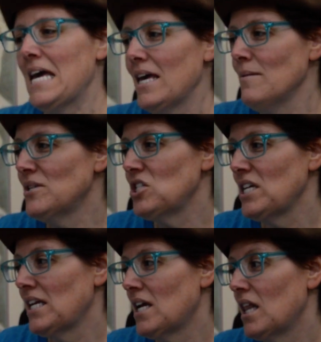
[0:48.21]

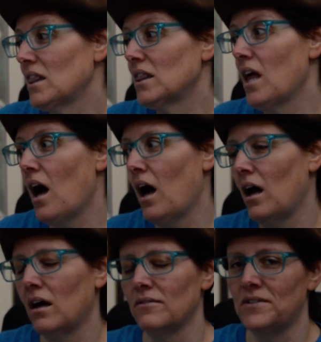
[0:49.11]
Imogene
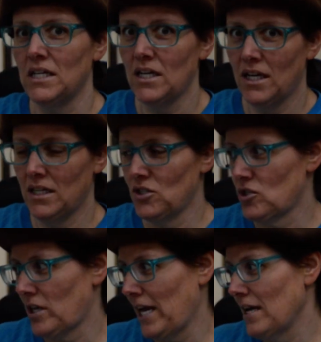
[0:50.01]
loved
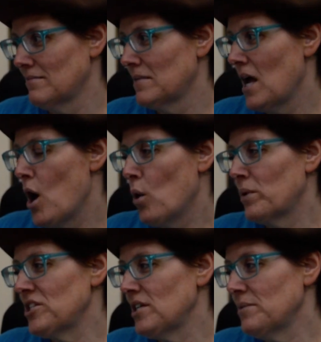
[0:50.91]
history.
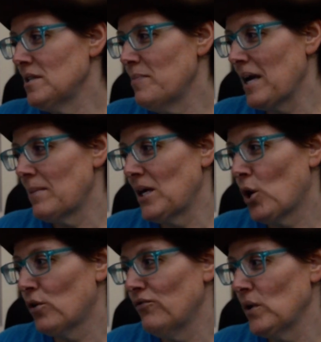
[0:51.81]
When she was a baby,
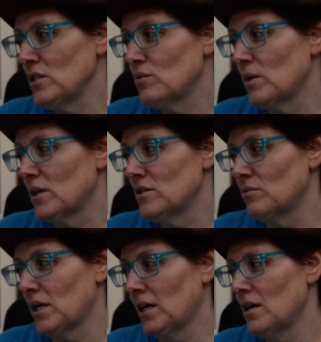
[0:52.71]
her first words
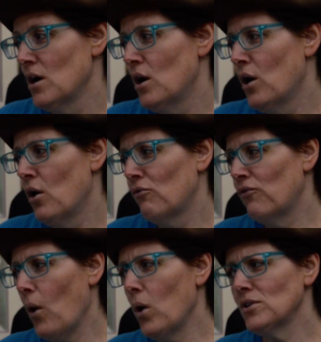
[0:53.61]
were,
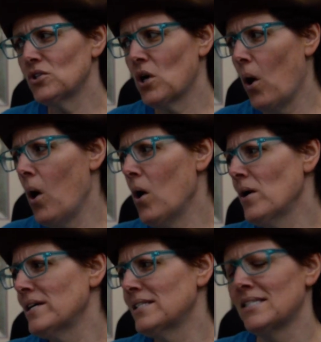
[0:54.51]

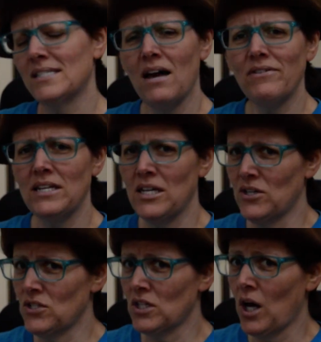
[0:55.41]
7
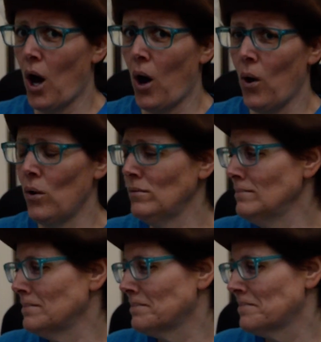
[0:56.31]
years ago.
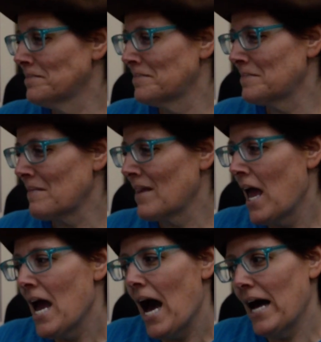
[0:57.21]

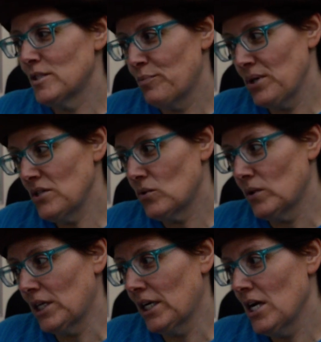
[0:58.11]
As a
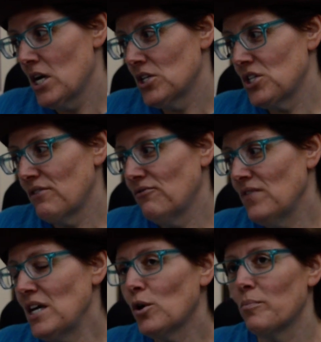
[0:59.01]
preschooler, she
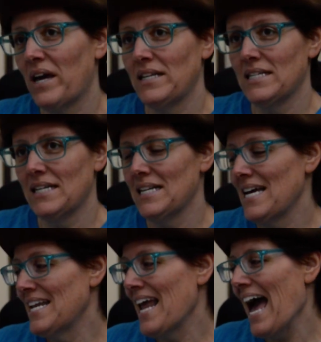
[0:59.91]
finger-painted
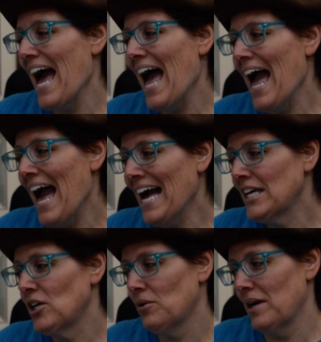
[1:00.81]
an
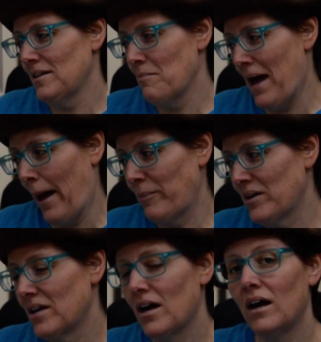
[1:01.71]
accurate map
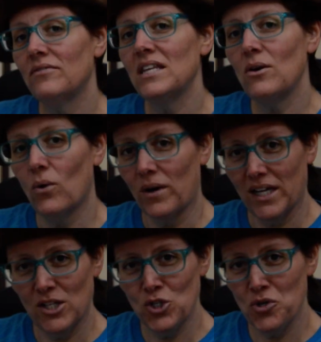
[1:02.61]
of the
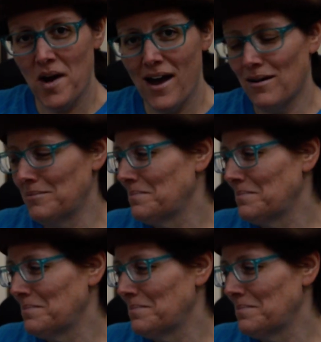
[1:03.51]
Oregon Trail.